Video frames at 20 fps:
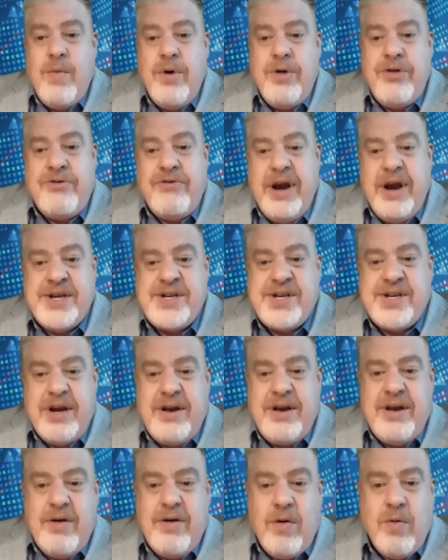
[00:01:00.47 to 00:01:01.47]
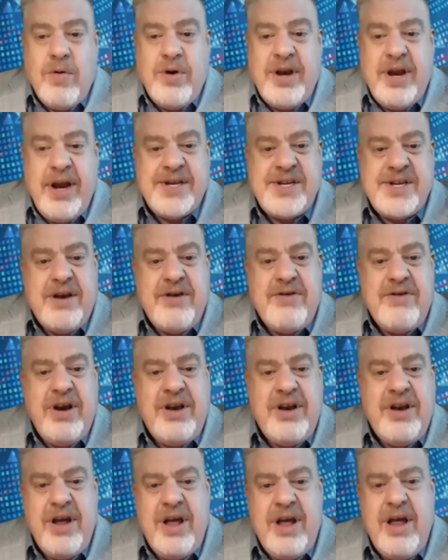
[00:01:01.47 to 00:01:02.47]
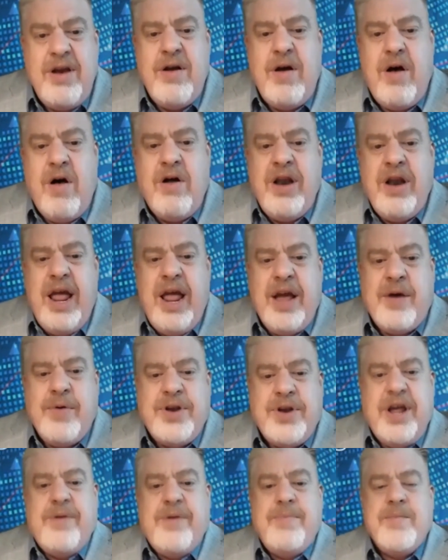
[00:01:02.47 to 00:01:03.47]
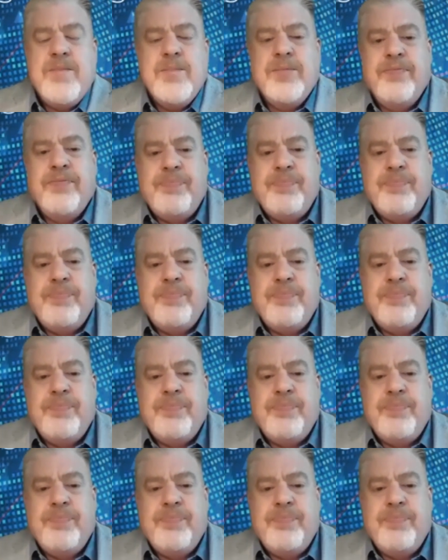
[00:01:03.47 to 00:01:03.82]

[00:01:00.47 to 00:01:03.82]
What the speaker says: with recent or decent return on equity?